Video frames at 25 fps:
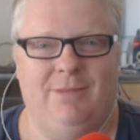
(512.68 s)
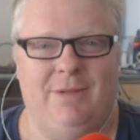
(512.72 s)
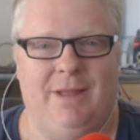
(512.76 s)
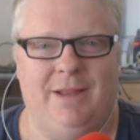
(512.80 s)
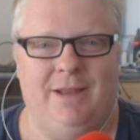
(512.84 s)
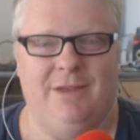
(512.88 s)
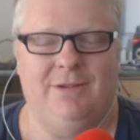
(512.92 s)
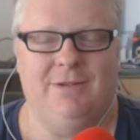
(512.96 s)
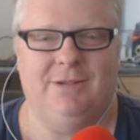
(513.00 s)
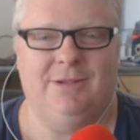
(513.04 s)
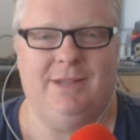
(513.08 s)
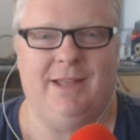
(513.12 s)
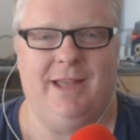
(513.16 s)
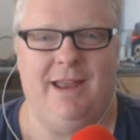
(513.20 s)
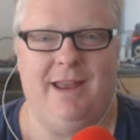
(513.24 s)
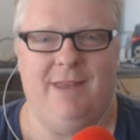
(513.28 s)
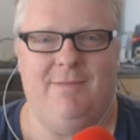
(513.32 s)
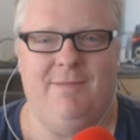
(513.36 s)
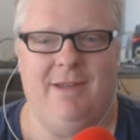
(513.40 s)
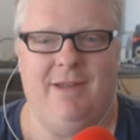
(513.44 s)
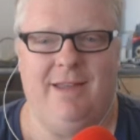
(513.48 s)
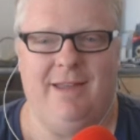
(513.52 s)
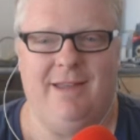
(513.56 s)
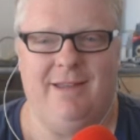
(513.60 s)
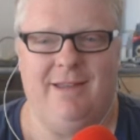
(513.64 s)
And you'll say to
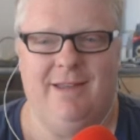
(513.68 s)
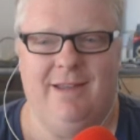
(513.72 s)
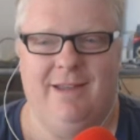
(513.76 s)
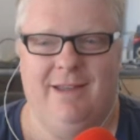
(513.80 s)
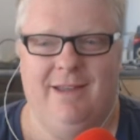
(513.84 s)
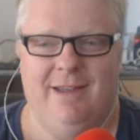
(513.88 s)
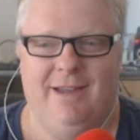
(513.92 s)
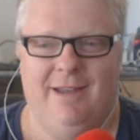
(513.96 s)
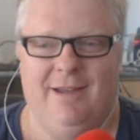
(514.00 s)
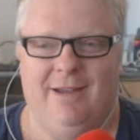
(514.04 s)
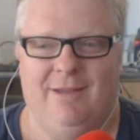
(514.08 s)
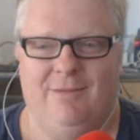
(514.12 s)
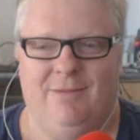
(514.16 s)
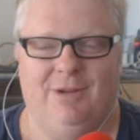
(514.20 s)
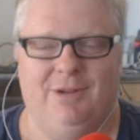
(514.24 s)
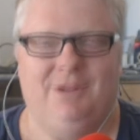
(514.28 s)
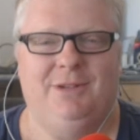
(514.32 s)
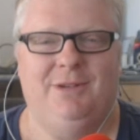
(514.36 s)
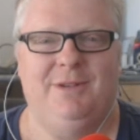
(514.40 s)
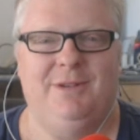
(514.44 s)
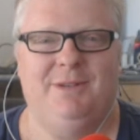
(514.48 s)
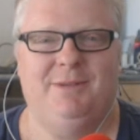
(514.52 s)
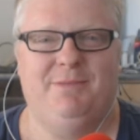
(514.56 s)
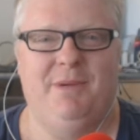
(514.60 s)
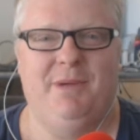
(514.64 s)
me,
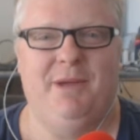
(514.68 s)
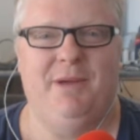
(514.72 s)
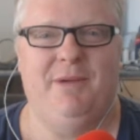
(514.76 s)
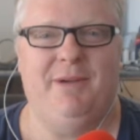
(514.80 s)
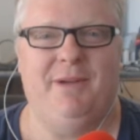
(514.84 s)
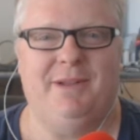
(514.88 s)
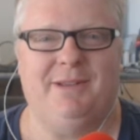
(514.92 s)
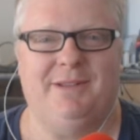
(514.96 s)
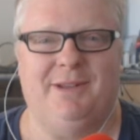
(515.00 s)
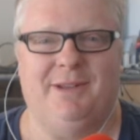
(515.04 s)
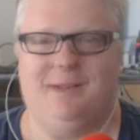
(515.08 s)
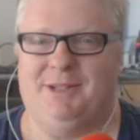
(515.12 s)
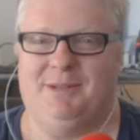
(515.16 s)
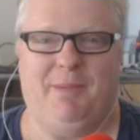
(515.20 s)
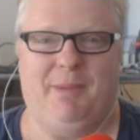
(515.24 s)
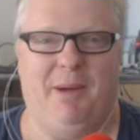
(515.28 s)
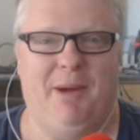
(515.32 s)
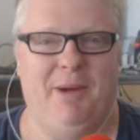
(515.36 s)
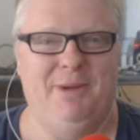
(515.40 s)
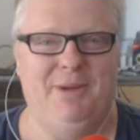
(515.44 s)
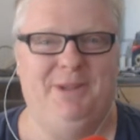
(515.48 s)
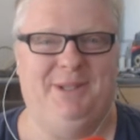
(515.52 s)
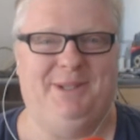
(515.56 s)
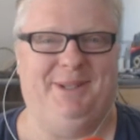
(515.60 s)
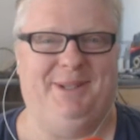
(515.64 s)
what's your experience, I
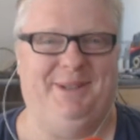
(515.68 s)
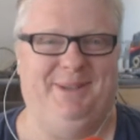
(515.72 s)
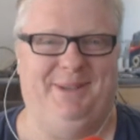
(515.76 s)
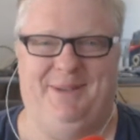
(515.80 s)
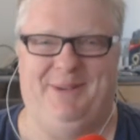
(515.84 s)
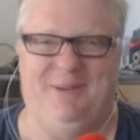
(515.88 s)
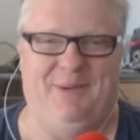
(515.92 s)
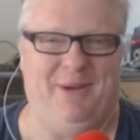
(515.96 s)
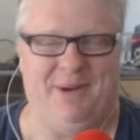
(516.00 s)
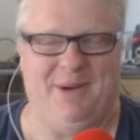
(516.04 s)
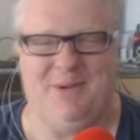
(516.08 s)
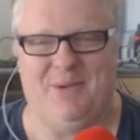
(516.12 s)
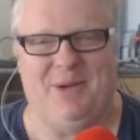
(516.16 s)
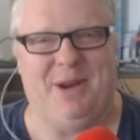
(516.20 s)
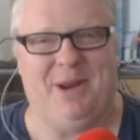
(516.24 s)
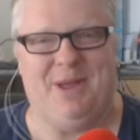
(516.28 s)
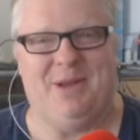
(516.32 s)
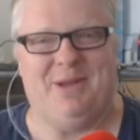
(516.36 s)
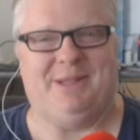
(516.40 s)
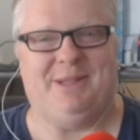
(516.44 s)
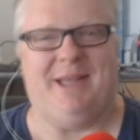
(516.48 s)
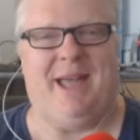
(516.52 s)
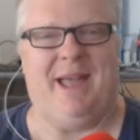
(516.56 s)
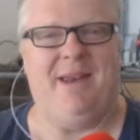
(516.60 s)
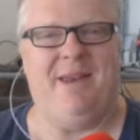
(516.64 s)
suppose? What do
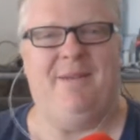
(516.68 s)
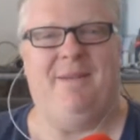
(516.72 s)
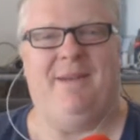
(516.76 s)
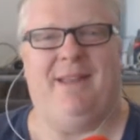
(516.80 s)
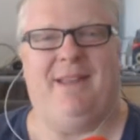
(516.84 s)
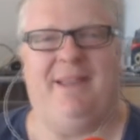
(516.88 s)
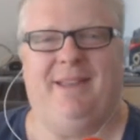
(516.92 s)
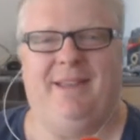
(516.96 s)
you say to me?